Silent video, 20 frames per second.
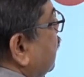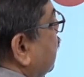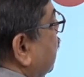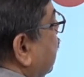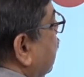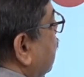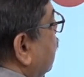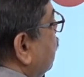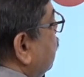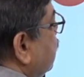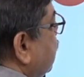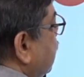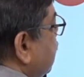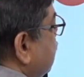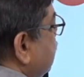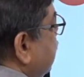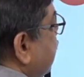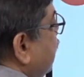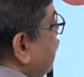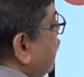into
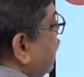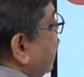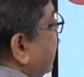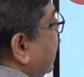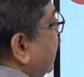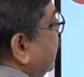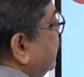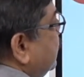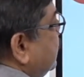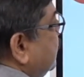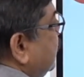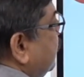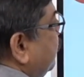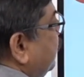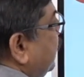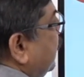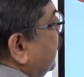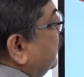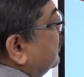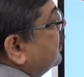16. HCF
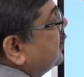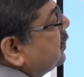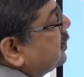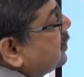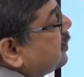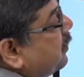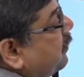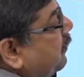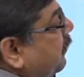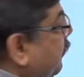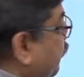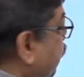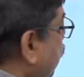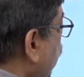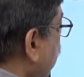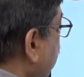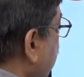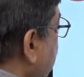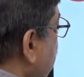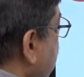here is
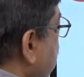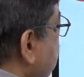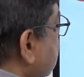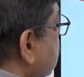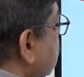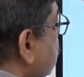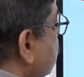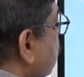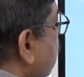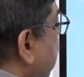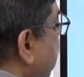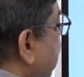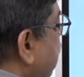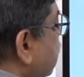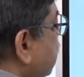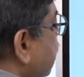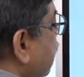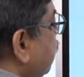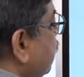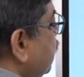4. So
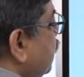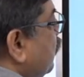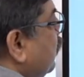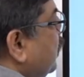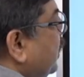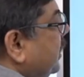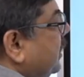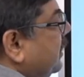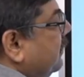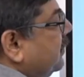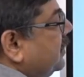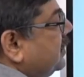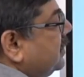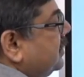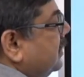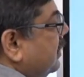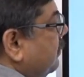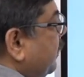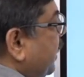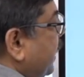LCM is the only thing which is
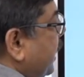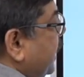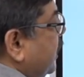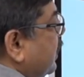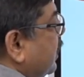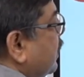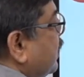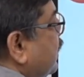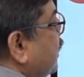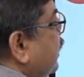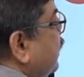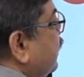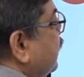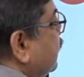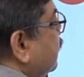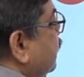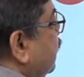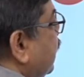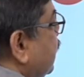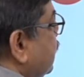remaining.
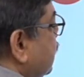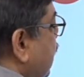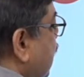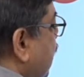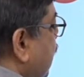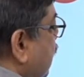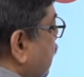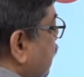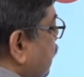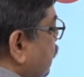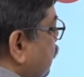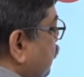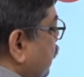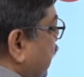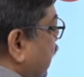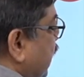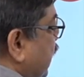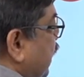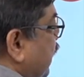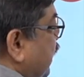3s are, so
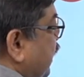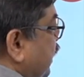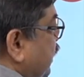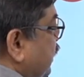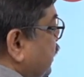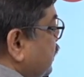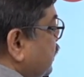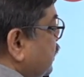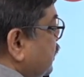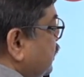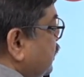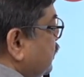L here is